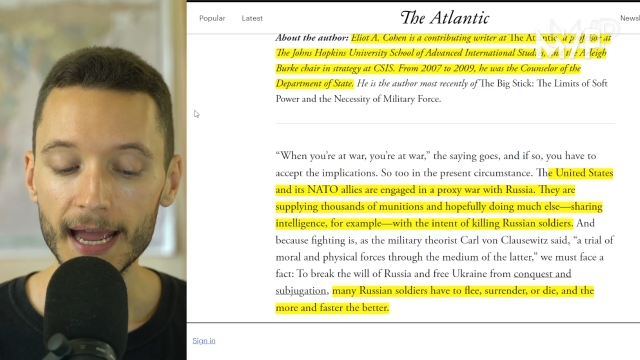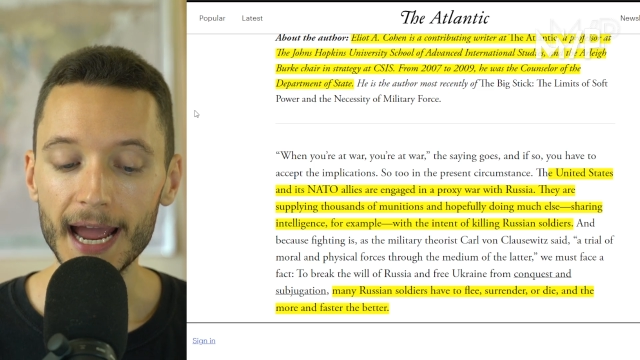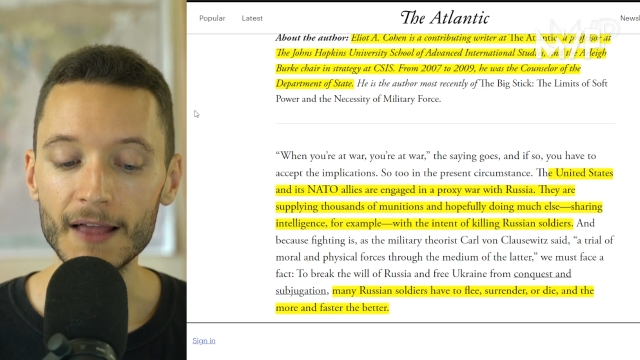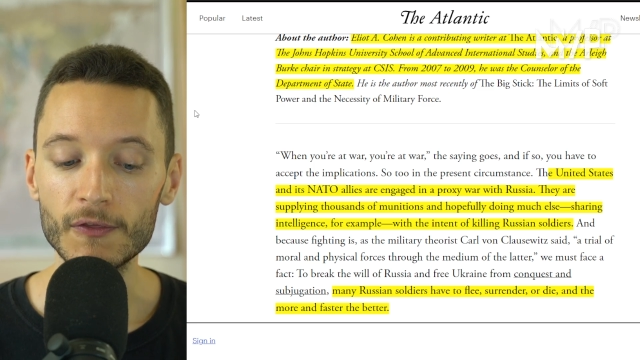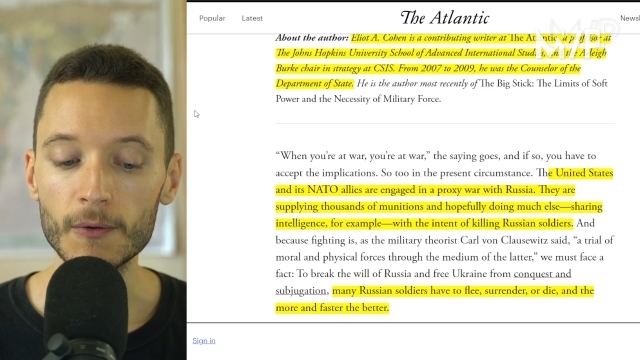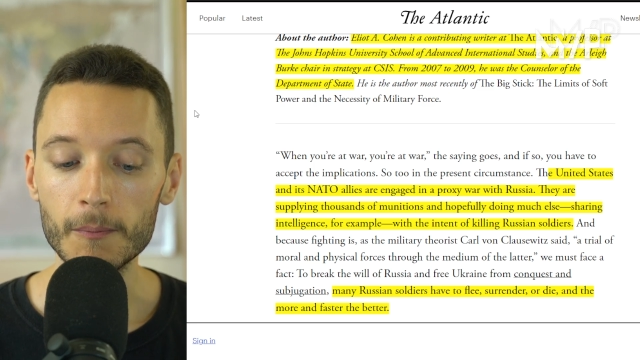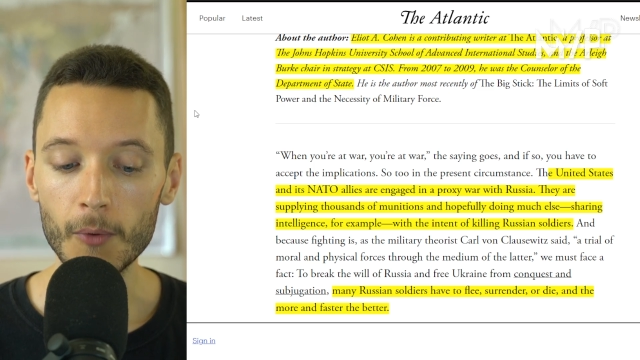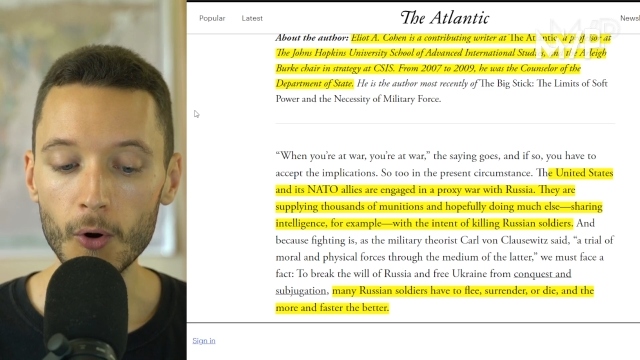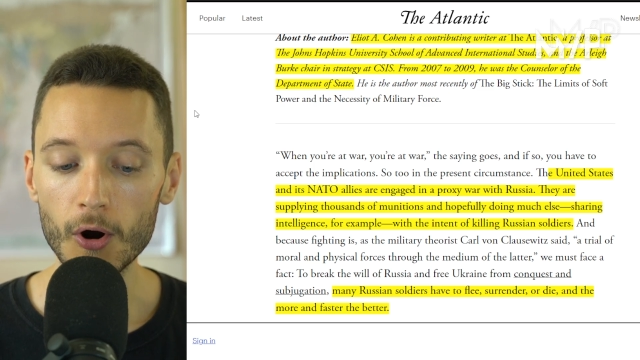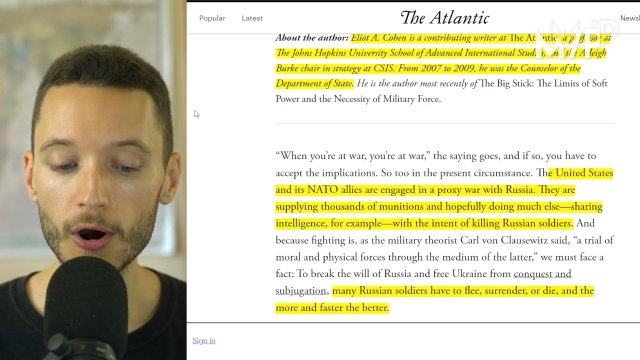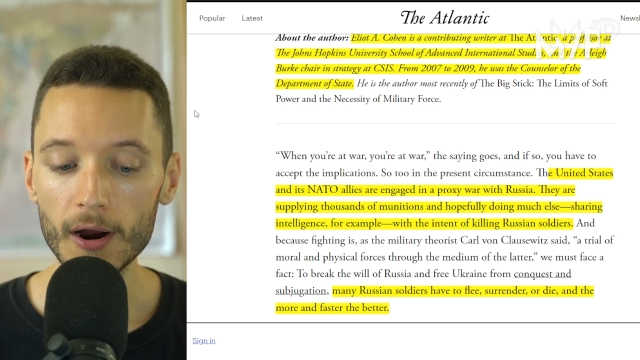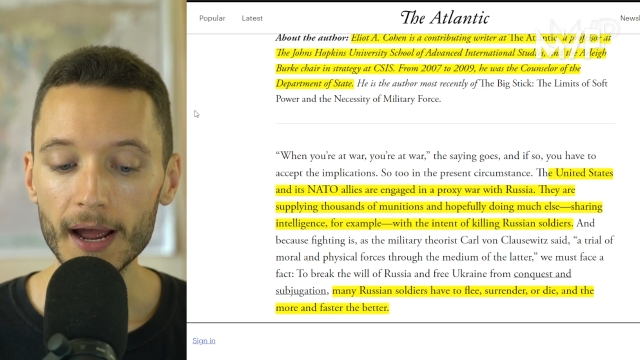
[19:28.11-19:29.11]
And the
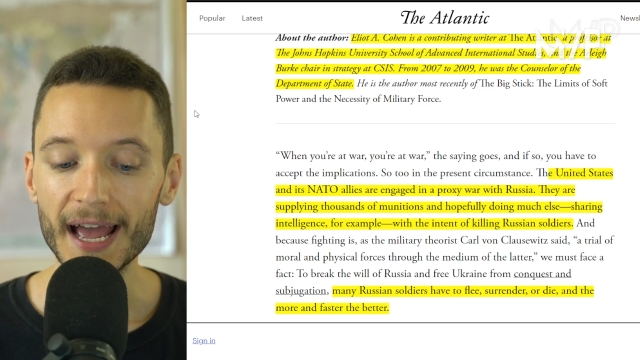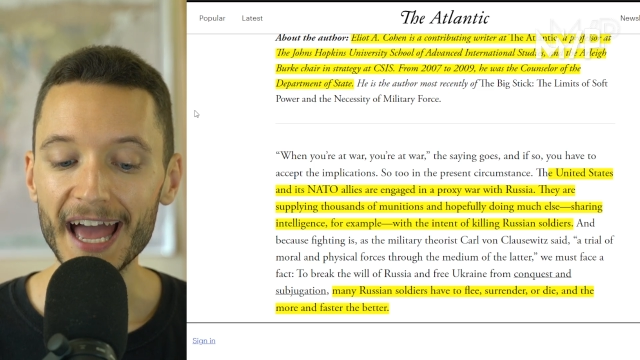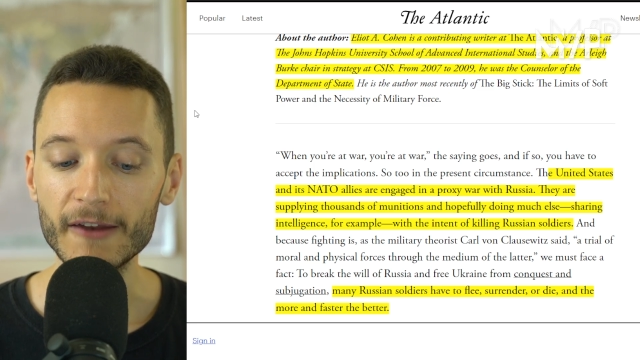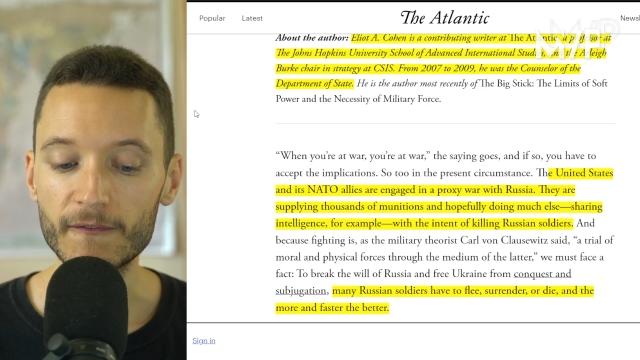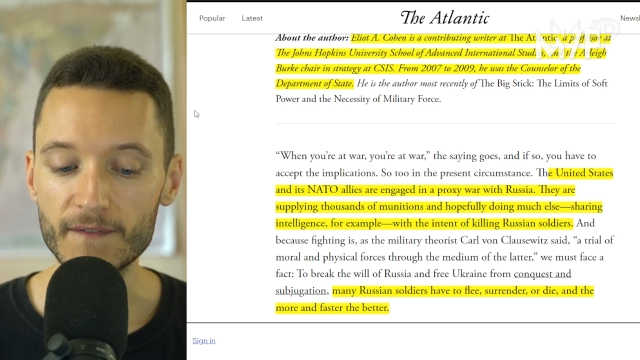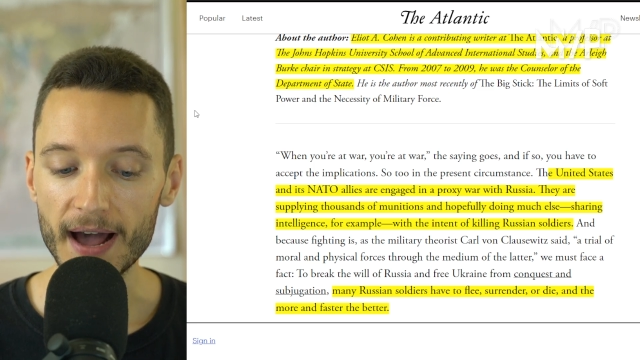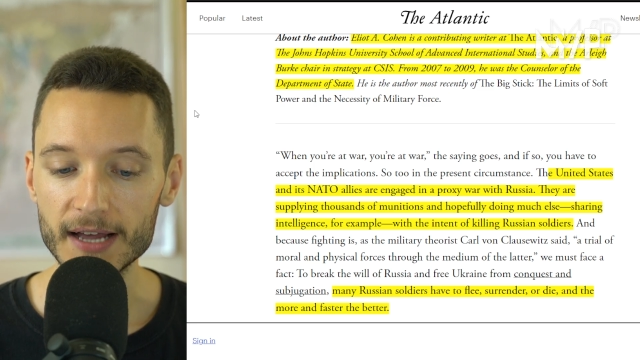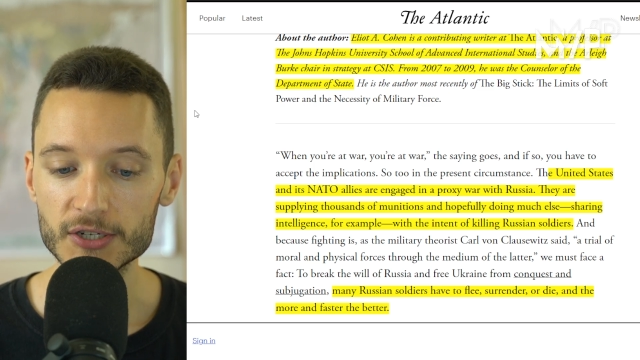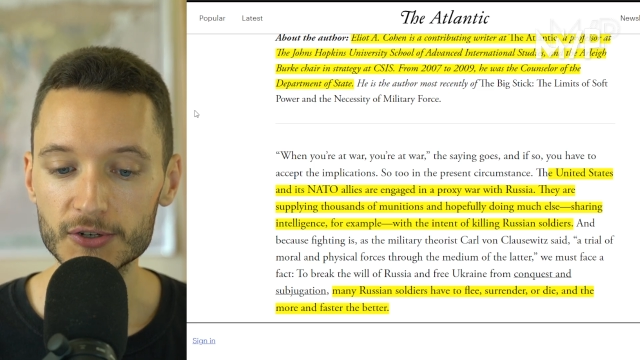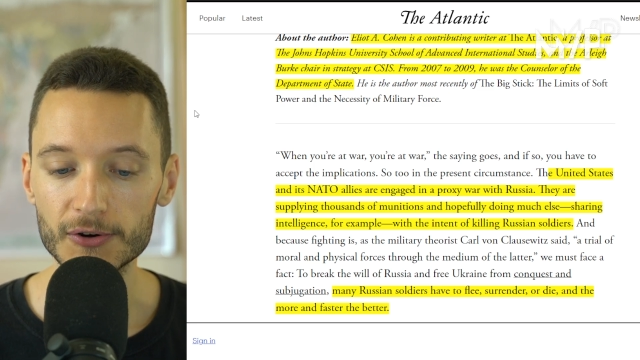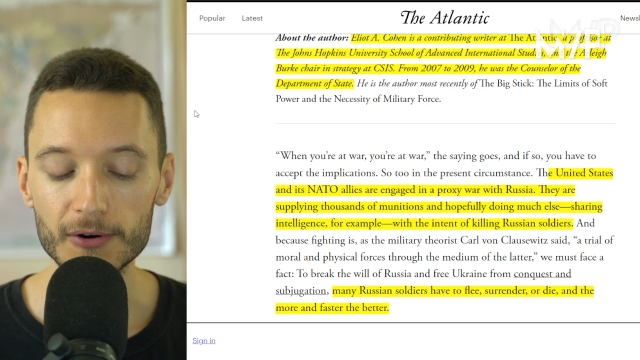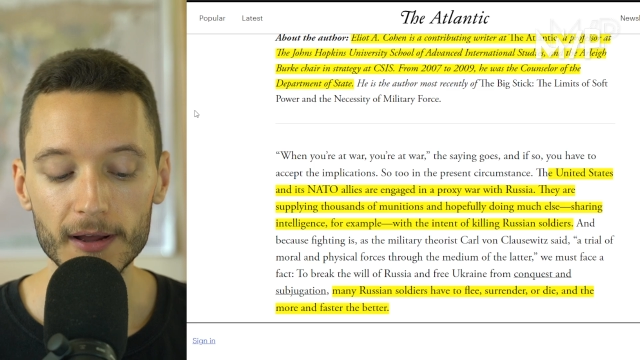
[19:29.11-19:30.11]
more and
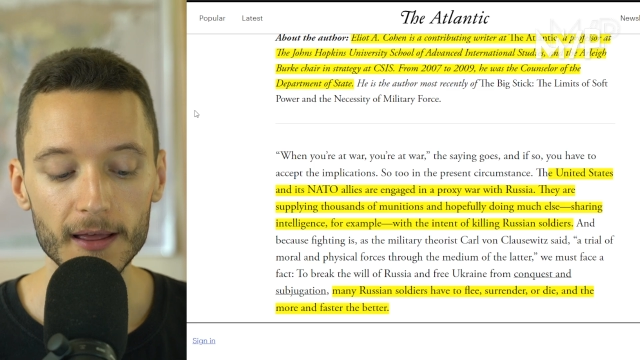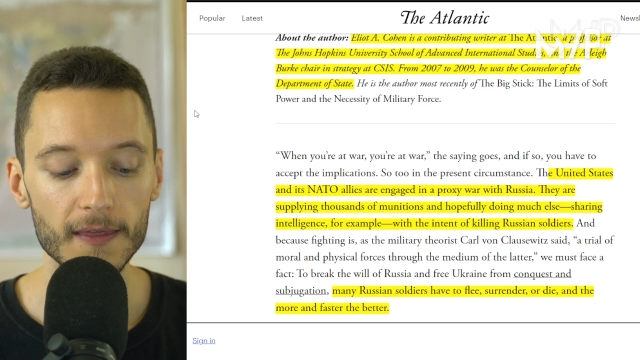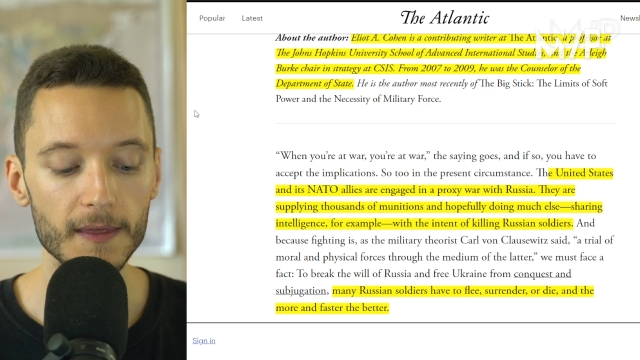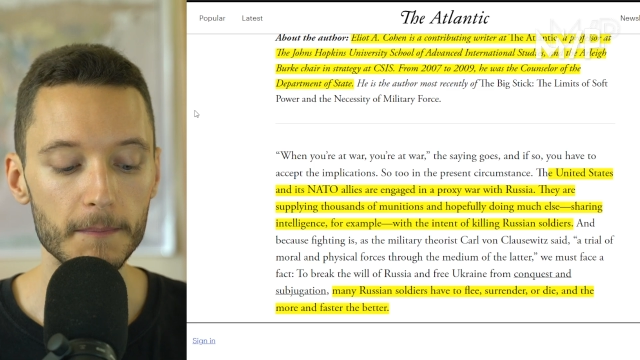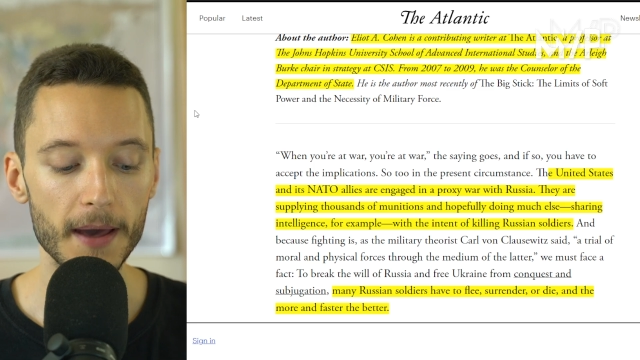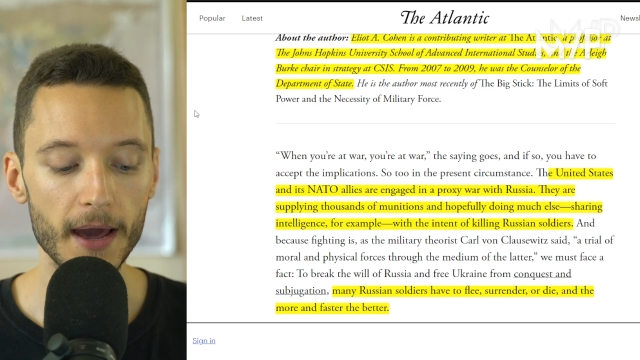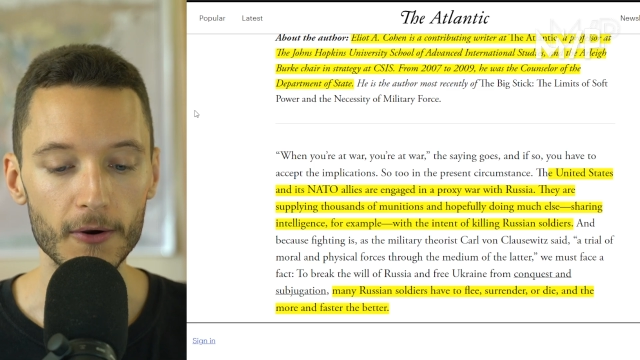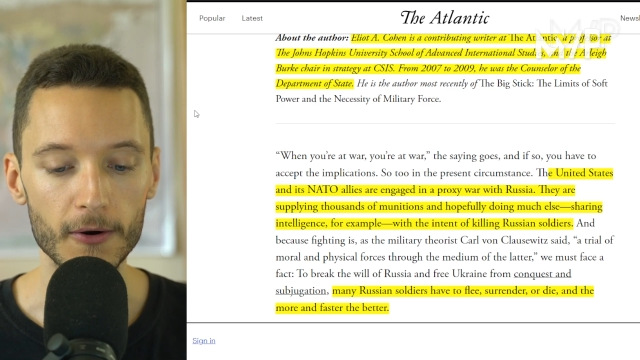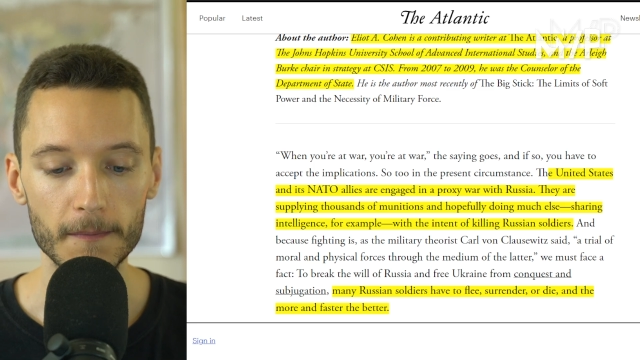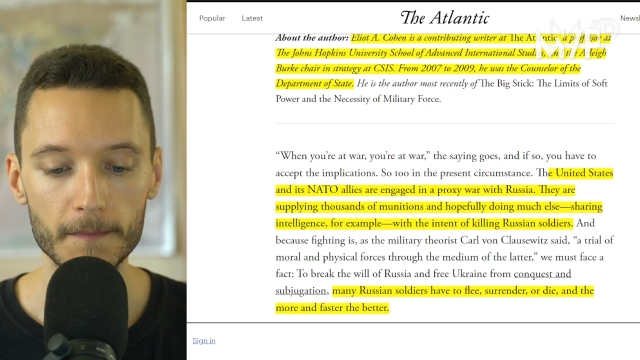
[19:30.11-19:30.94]
faster, the better.